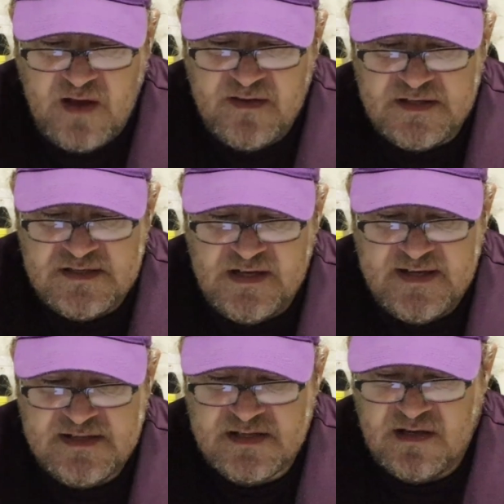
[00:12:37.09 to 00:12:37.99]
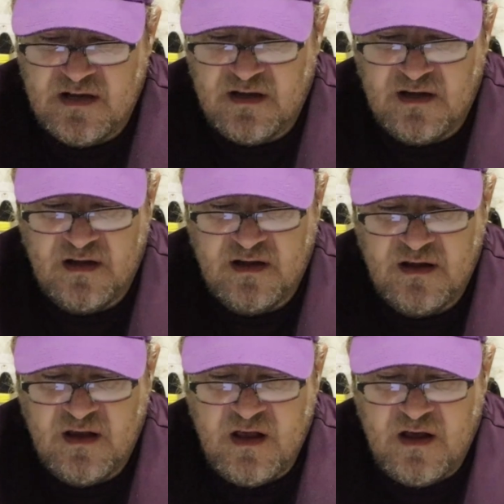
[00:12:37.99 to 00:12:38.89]
The chilies,
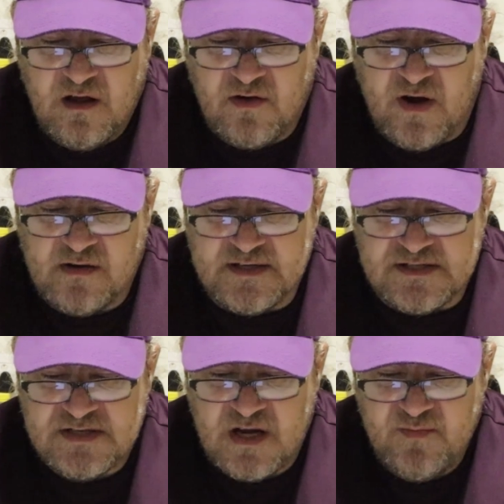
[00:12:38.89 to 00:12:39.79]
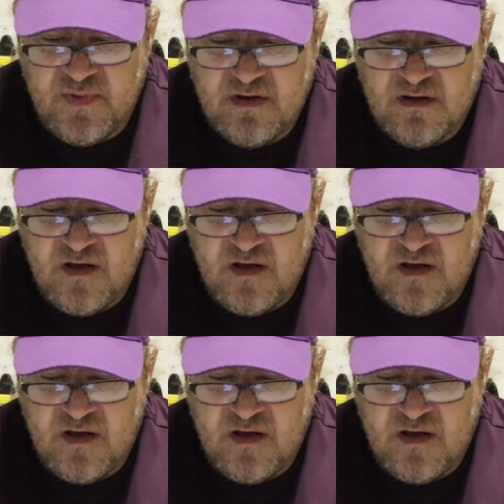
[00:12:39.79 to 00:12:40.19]
round in shape,